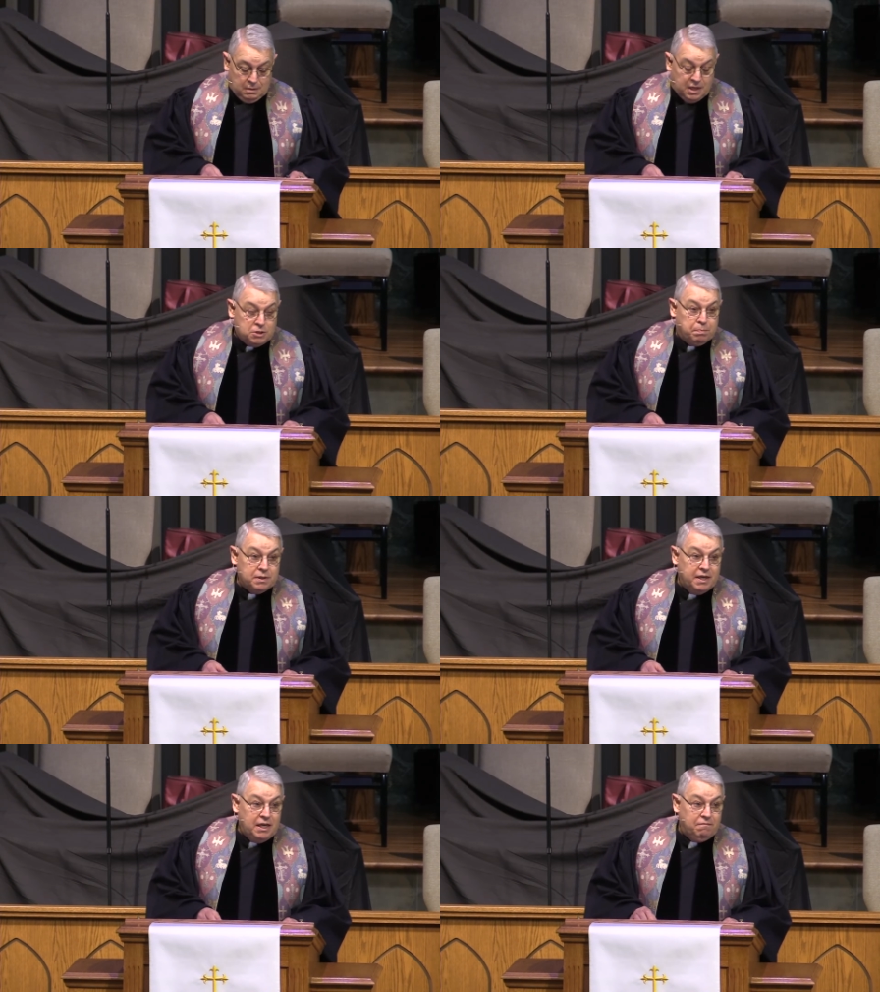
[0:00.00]
This
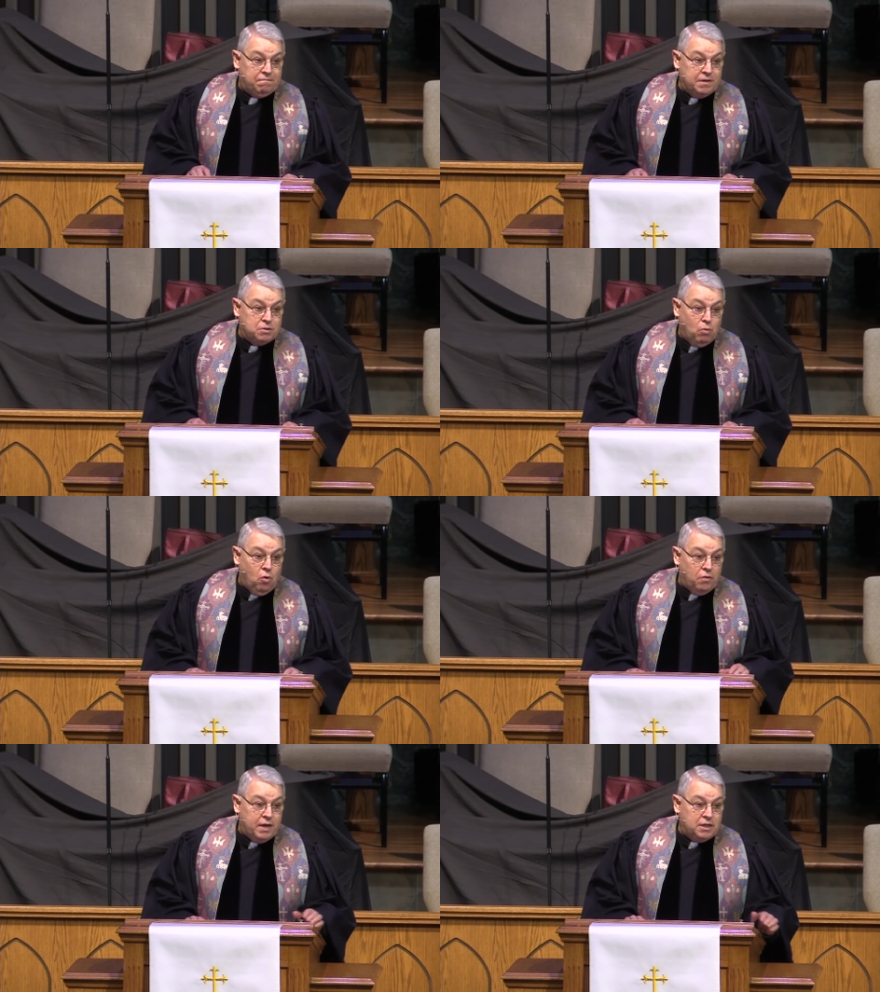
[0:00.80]
belief is
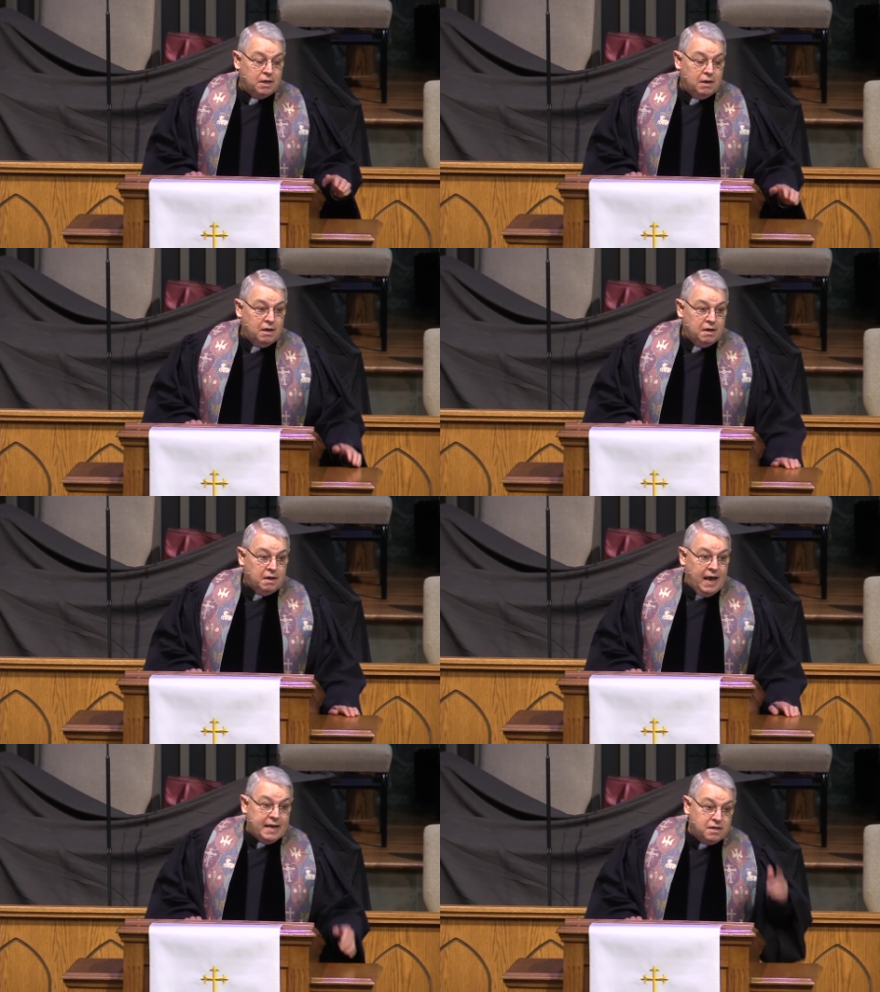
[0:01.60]
more than
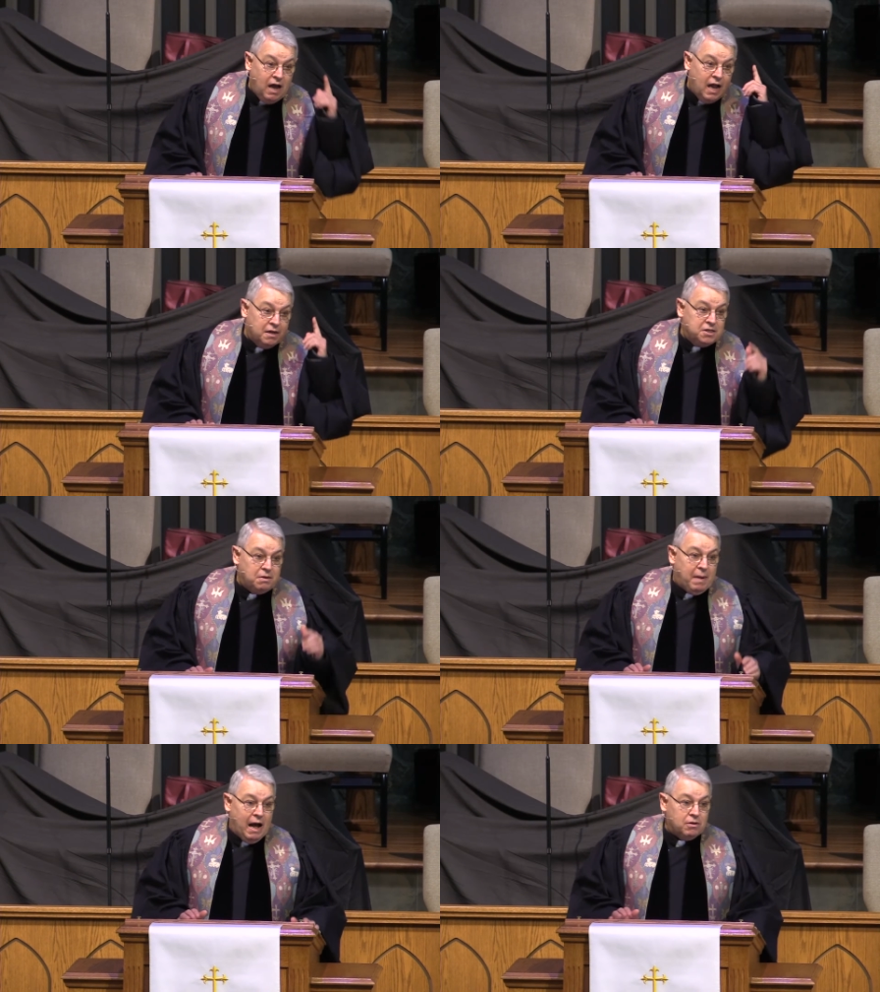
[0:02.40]
head knowledge
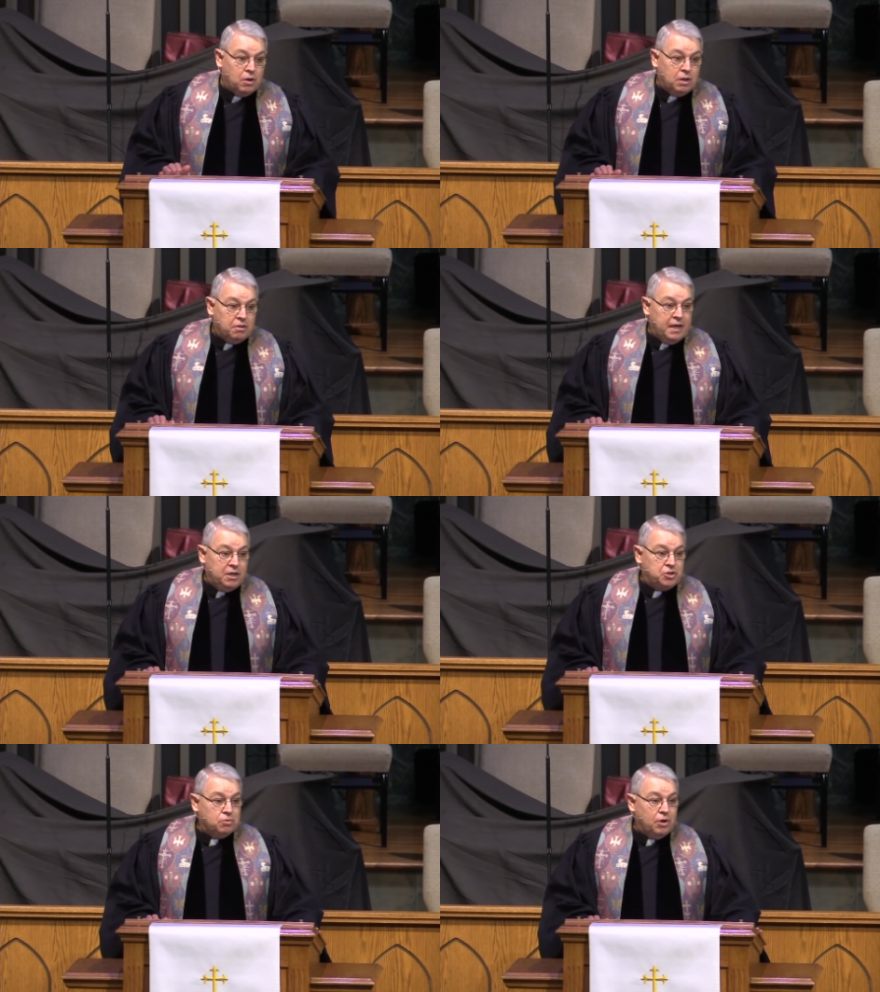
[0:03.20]
about
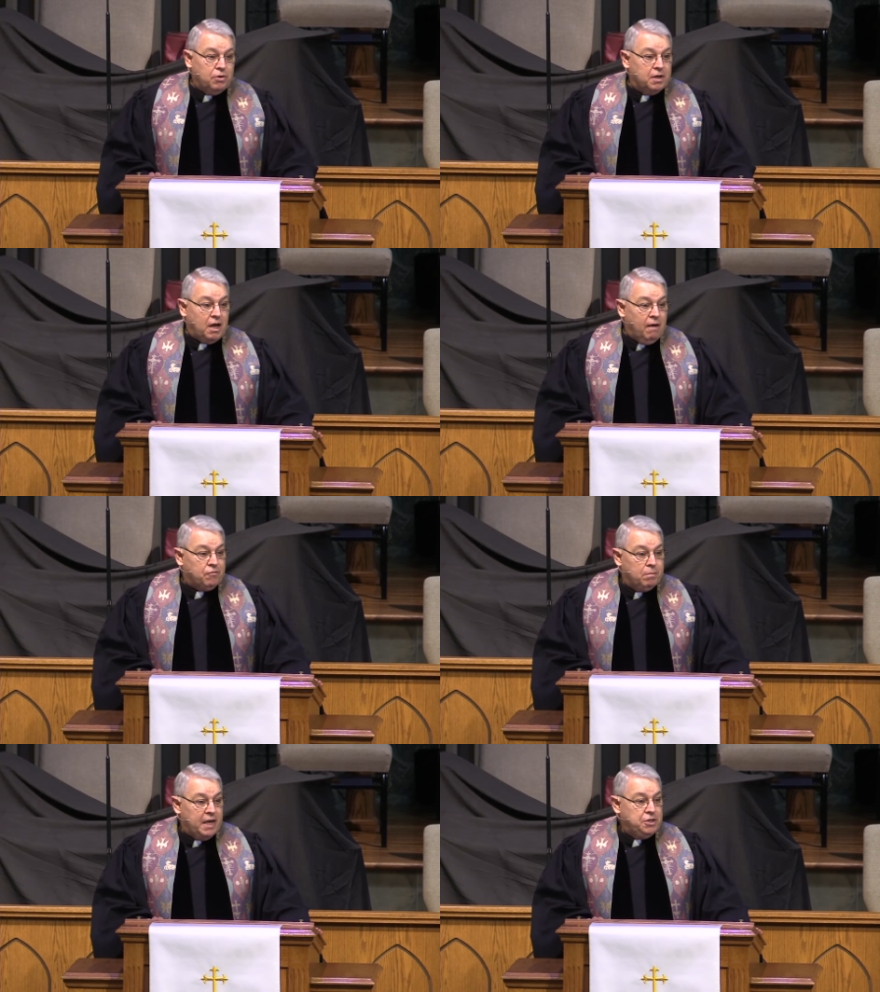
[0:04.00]
things you learn at
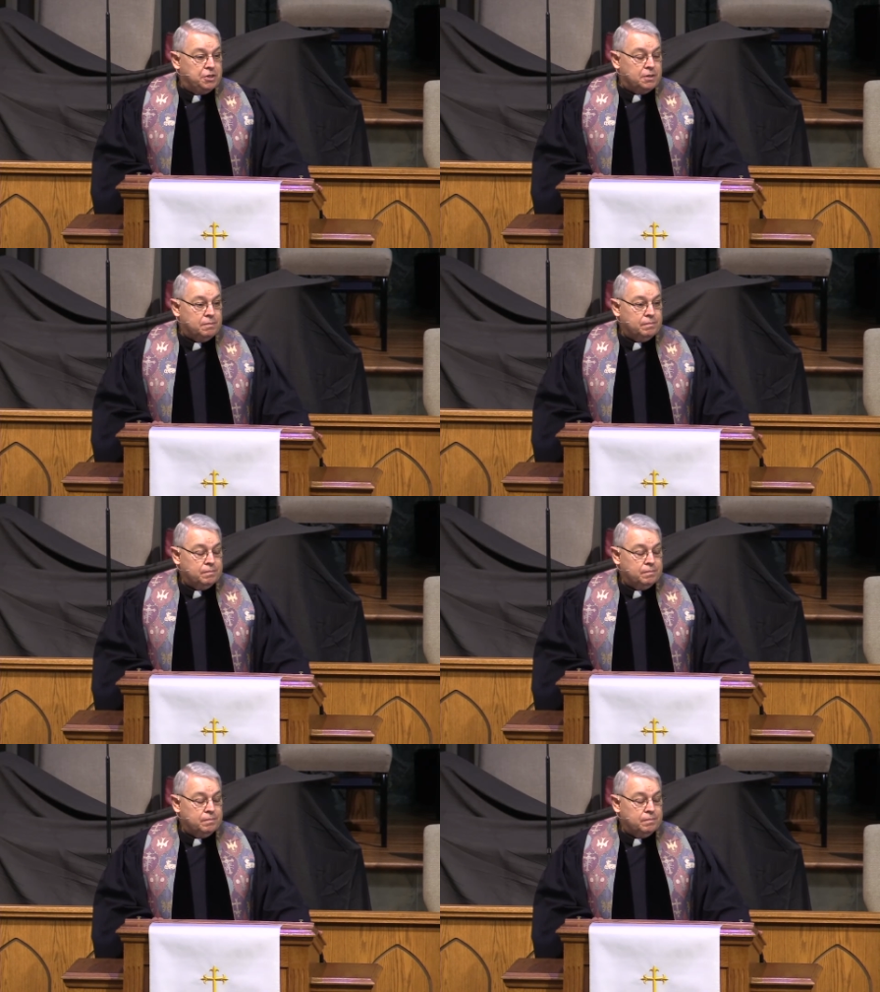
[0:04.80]
confirmation.